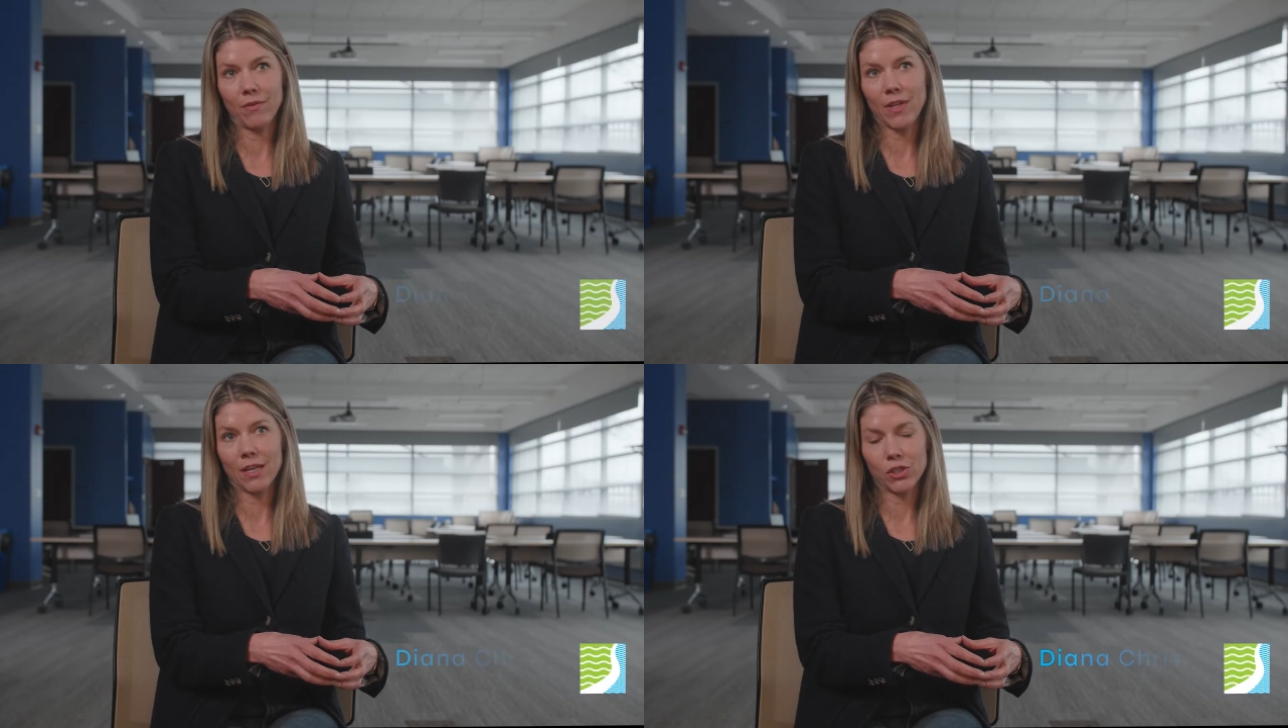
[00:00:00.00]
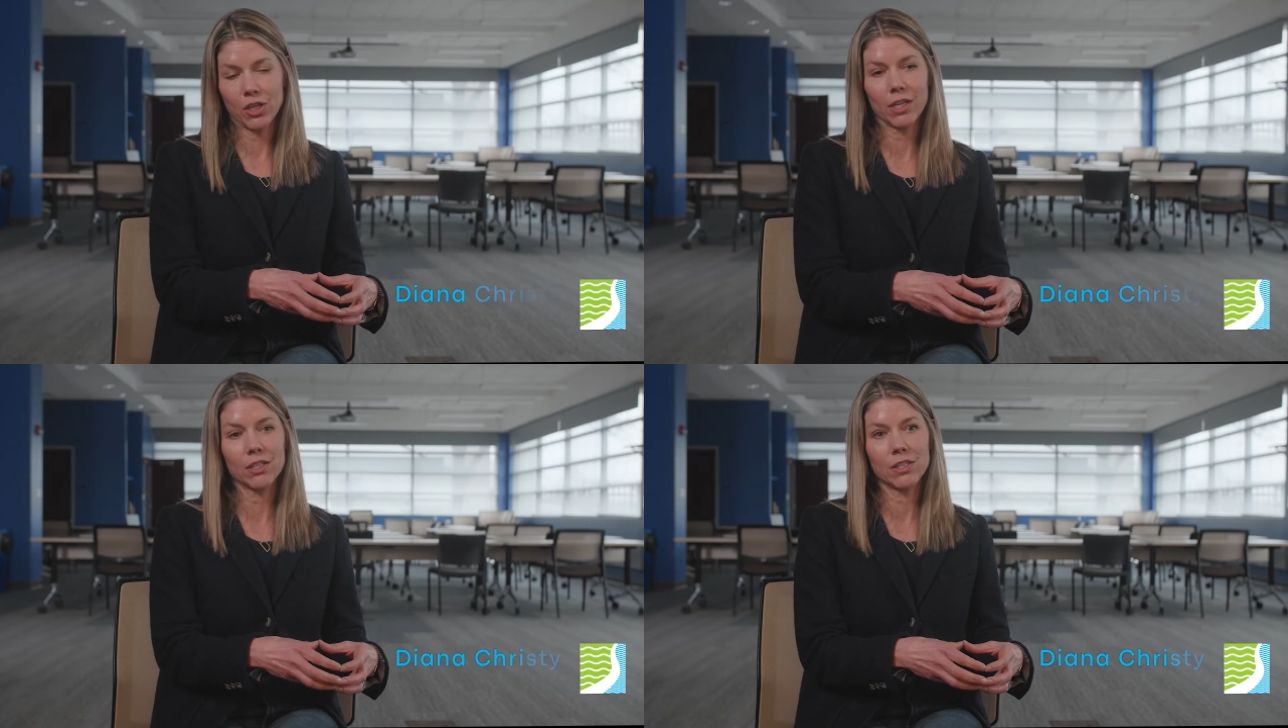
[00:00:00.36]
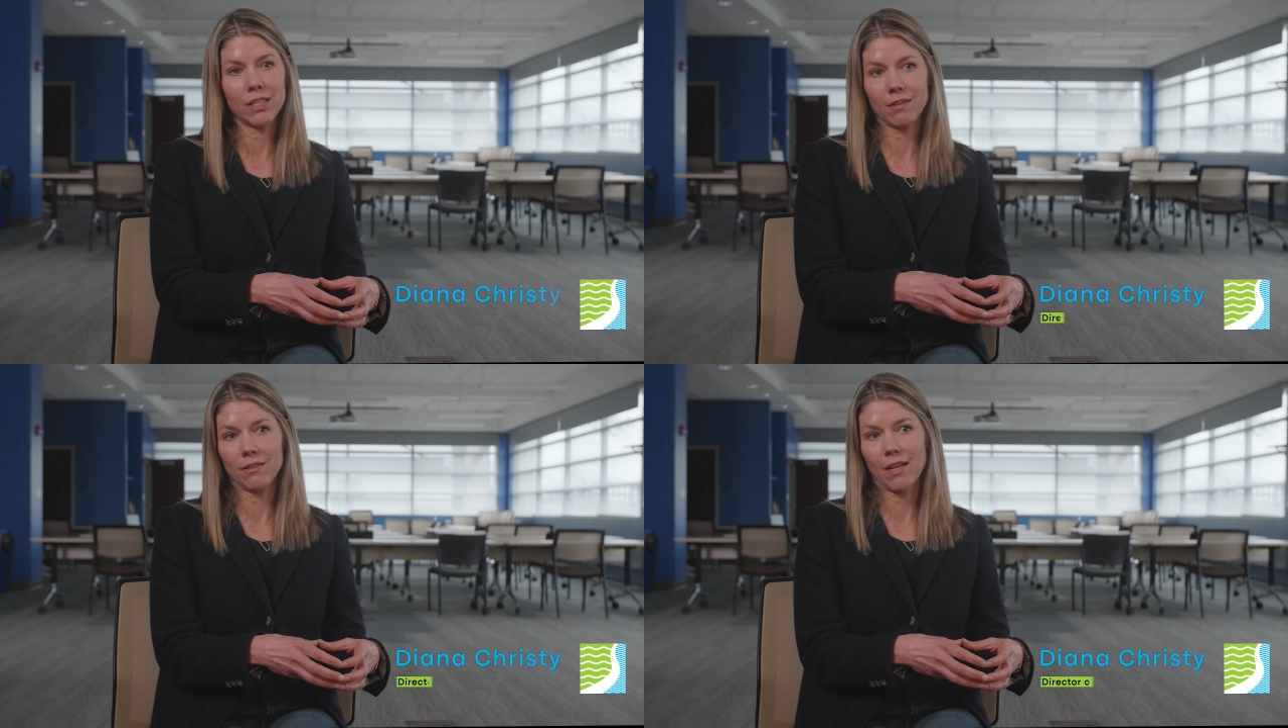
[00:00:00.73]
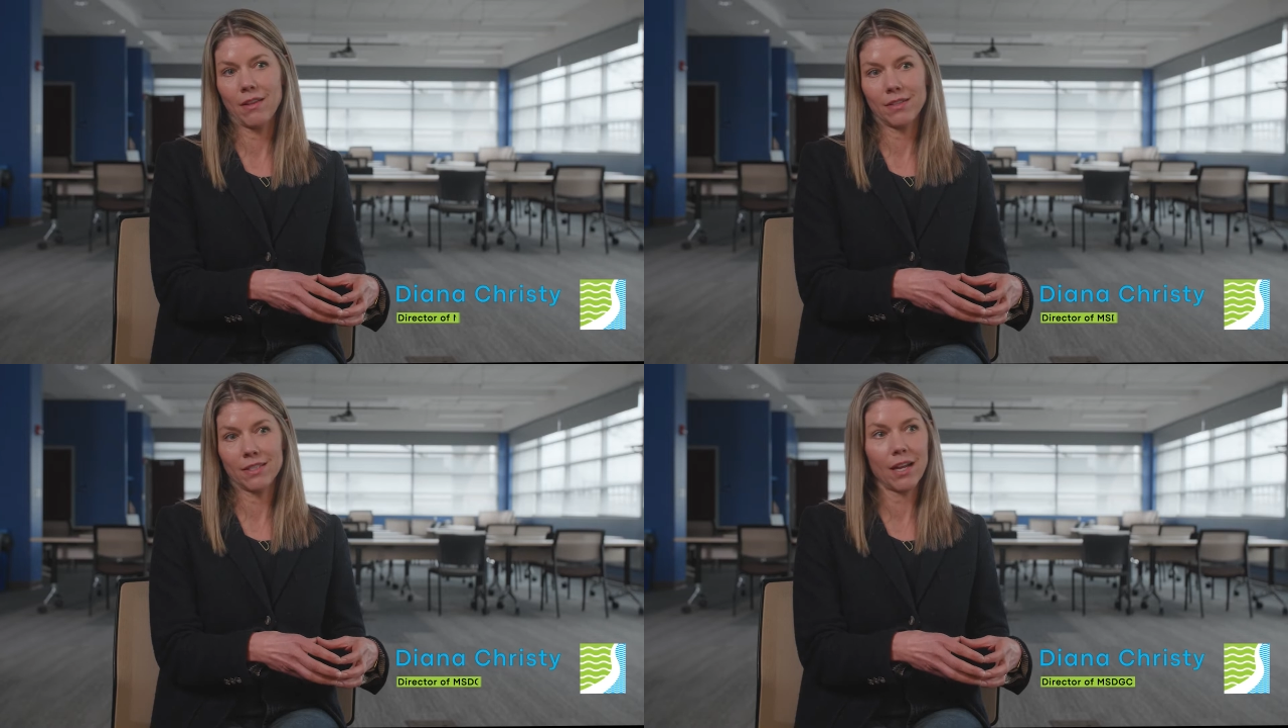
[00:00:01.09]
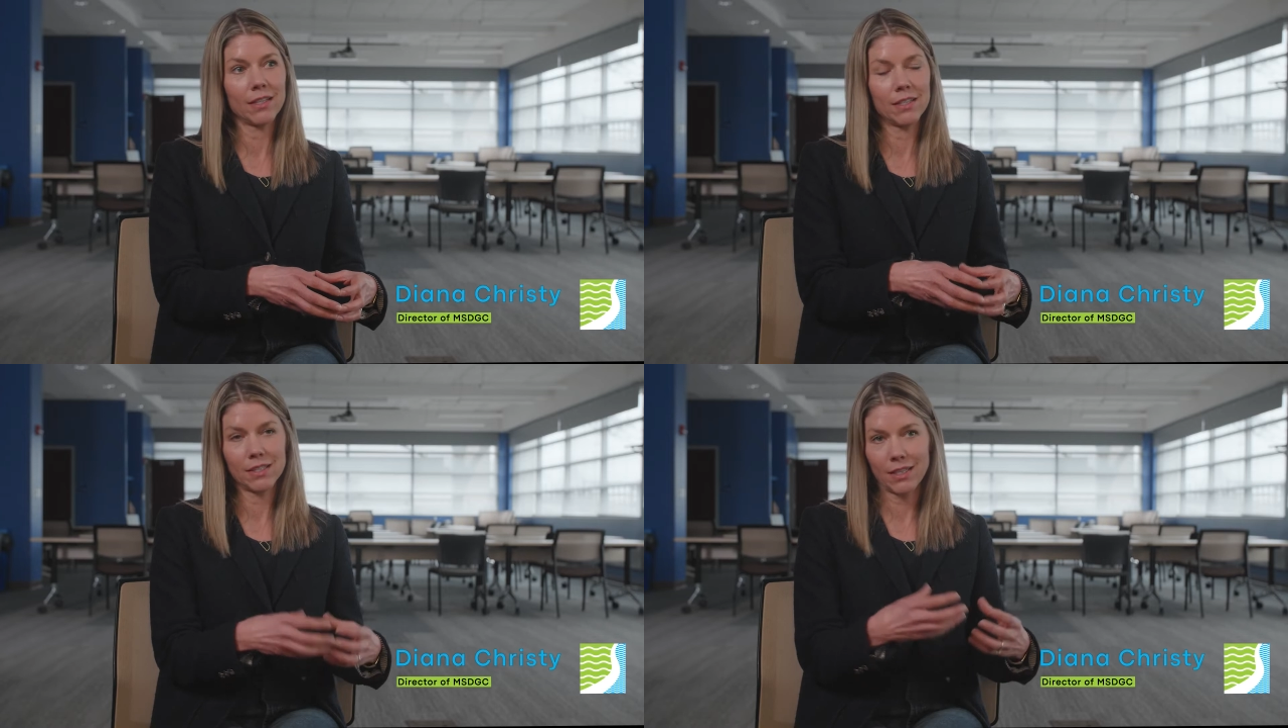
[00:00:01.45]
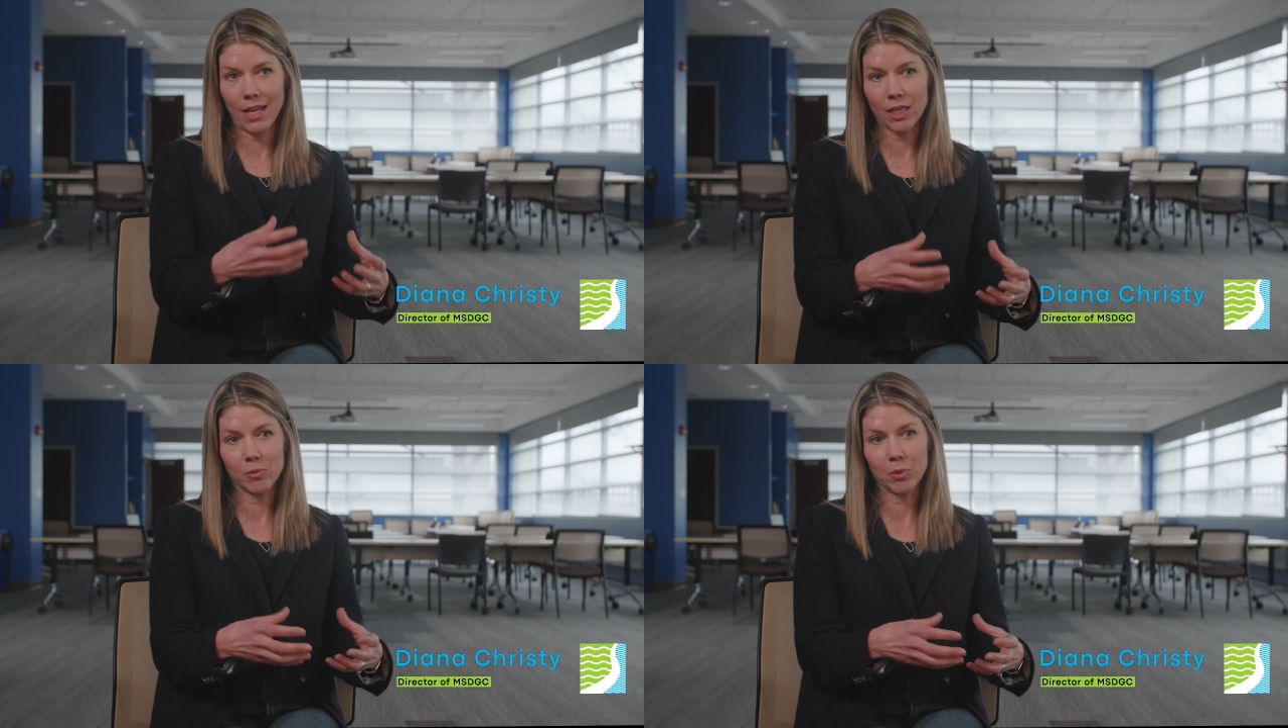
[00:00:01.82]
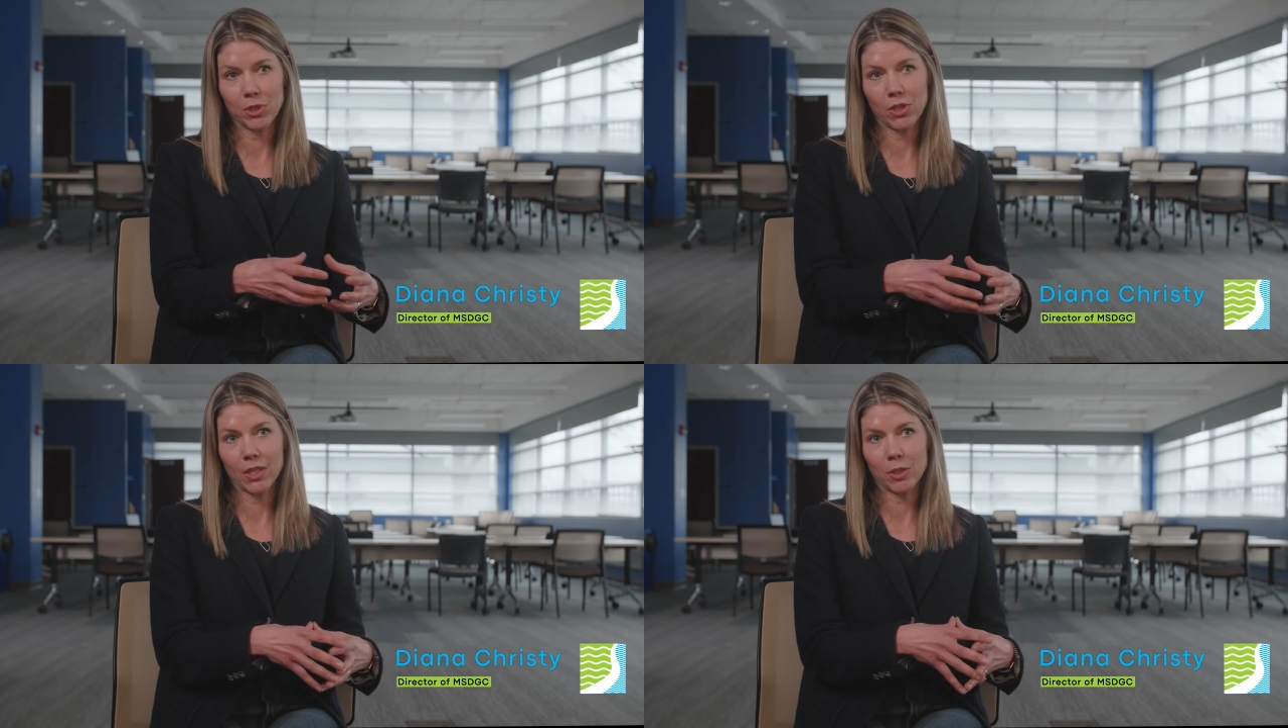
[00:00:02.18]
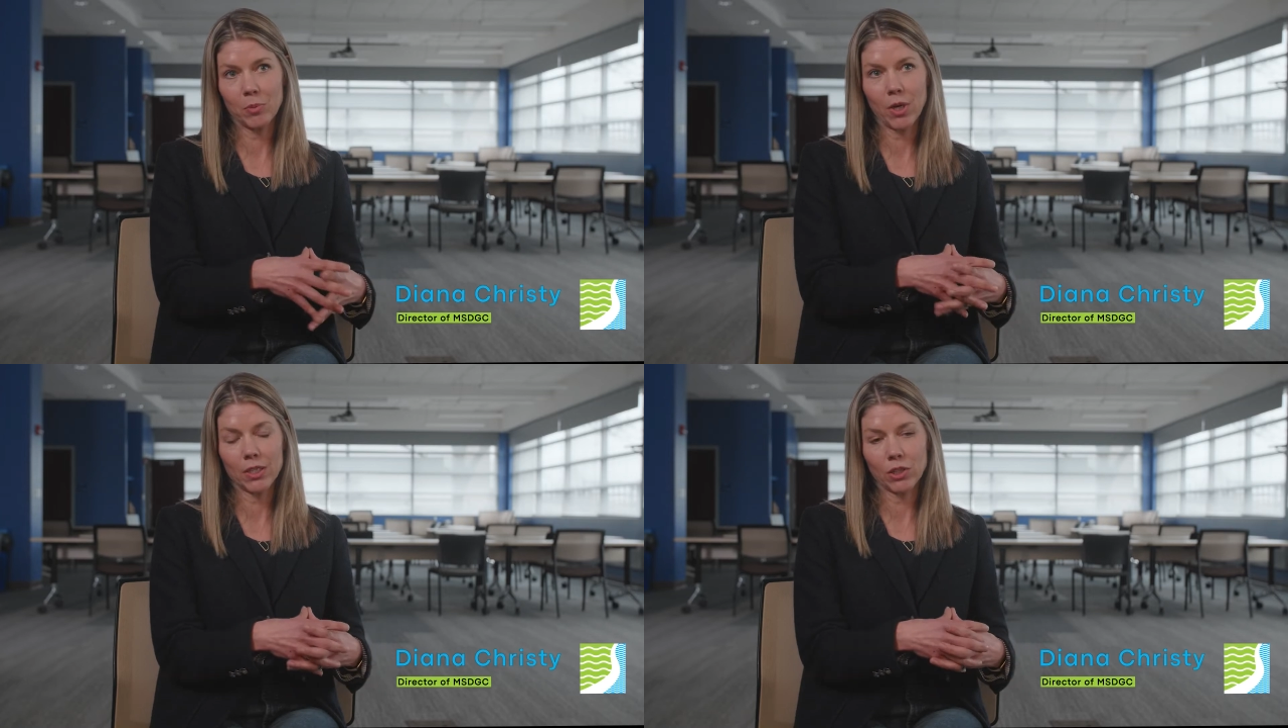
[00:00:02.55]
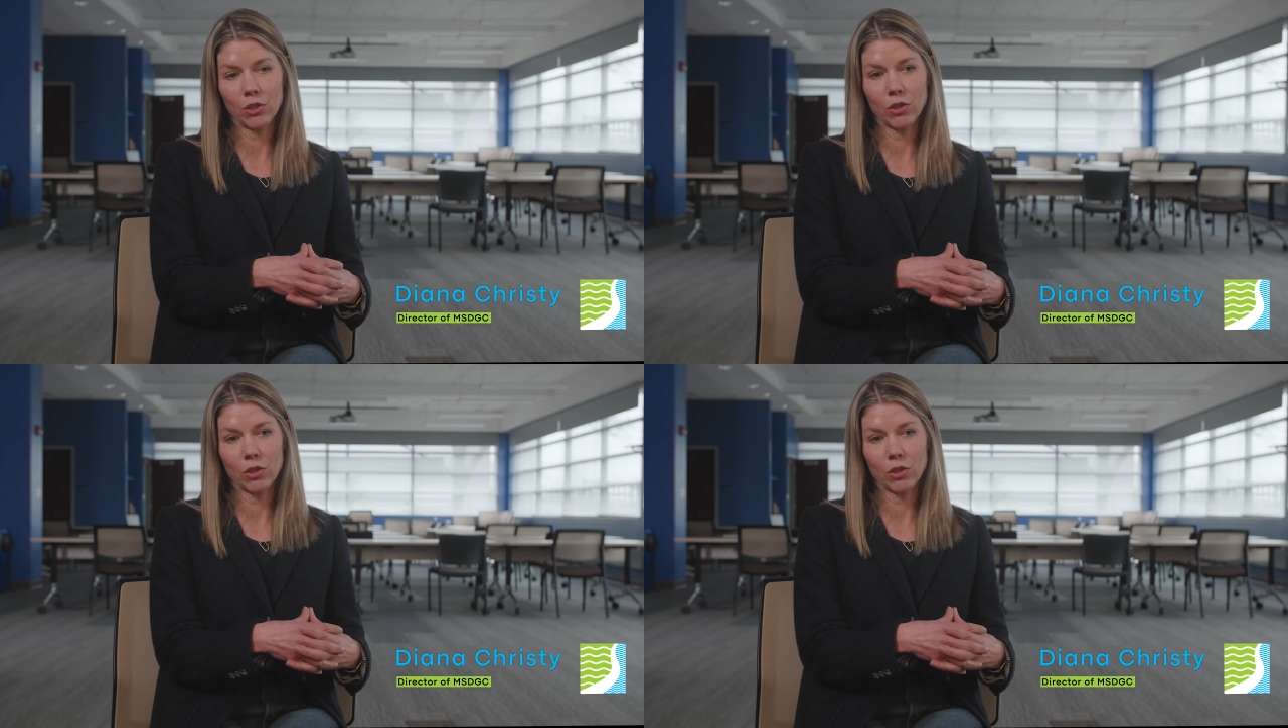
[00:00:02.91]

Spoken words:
the engineers and the scientists and the experts on this project